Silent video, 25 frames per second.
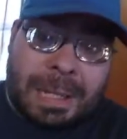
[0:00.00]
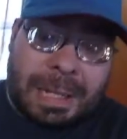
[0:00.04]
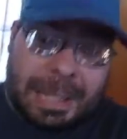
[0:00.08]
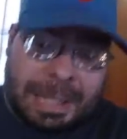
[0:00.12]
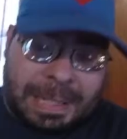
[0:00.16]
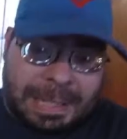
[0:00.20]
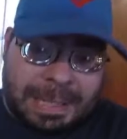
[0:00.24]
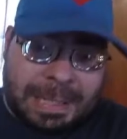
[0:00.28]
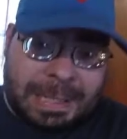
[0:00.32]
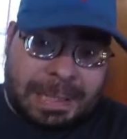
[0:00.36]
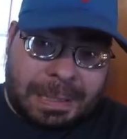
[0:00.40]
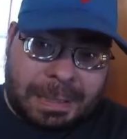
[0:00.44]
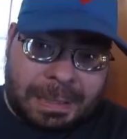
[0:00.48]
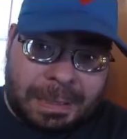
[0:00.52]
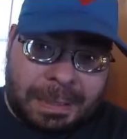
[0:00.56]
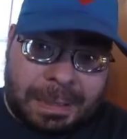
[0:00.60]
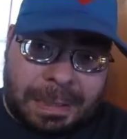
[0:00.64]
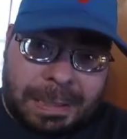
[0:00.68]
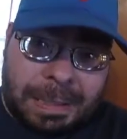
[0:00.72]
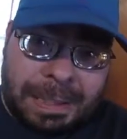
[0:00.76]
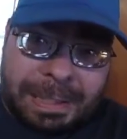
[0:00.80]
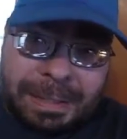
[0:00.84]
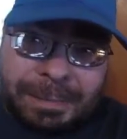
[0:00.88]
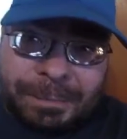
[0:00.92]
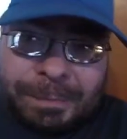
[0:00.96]
and
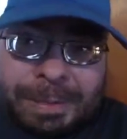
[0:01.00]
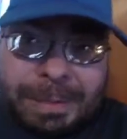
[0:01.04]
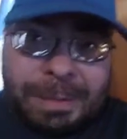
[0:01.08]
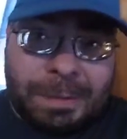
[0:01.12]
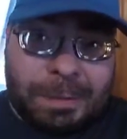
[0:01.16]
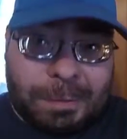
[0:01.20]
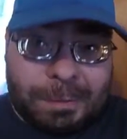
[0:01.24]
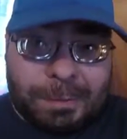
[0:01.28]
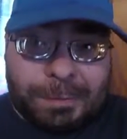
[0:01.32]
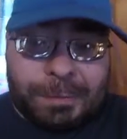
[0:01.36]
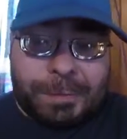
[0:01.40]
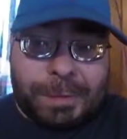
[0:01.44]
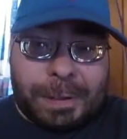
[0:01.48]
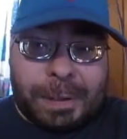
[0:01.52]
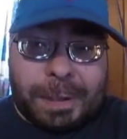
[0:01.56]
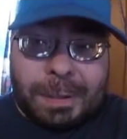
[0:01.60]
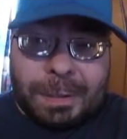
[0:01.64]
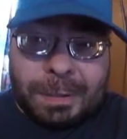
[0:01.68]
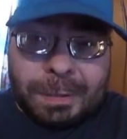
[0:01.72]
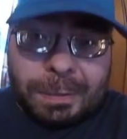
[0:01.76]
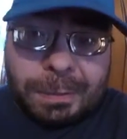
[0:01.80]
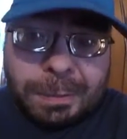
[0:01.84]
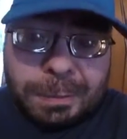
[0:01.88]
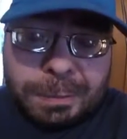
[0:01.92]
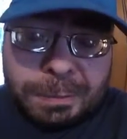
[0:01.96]
if I don't
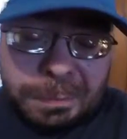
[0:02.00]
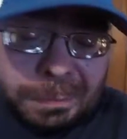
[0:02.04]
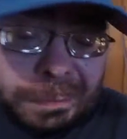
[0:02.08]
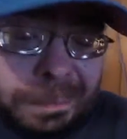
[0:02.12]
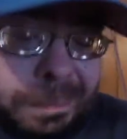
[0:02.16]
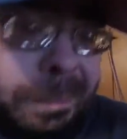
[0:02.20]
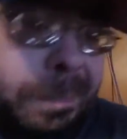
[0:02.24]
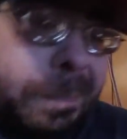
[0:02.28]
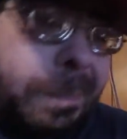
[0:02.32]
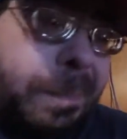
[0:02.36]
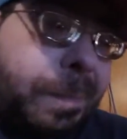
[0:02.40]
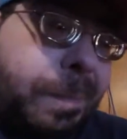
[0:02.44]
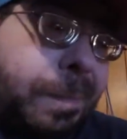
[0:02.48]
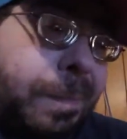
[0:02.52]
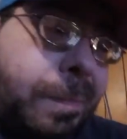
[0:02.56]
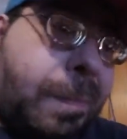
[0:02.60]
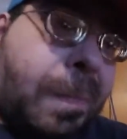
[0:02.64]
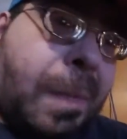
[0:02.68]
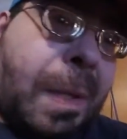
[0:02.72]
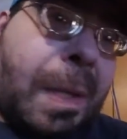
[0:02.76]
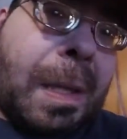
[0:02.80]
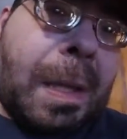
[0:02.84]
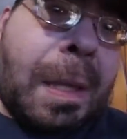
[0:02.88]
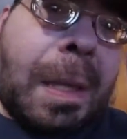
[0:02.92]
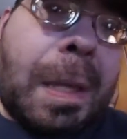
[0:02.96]
fall,
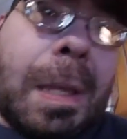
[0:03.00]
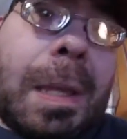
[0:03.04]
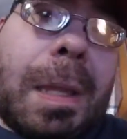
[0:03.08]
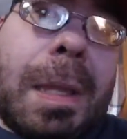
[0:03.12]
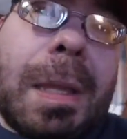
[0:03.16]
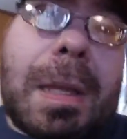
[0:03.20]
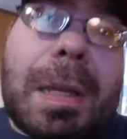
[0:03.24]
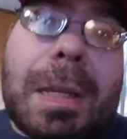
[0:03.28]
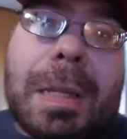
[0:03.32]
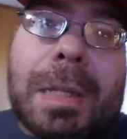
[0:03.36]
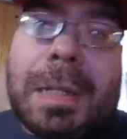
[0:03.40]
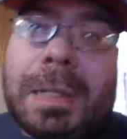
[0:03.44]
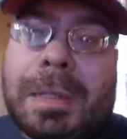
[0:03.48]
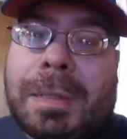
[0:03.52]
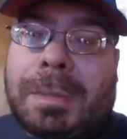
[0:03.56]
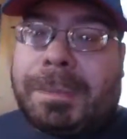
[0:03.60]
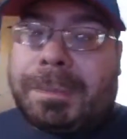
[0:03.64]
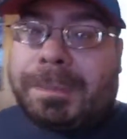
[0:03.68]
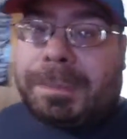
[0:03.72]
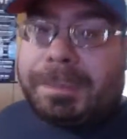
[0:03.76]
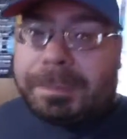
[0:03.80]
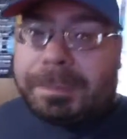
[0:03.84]
I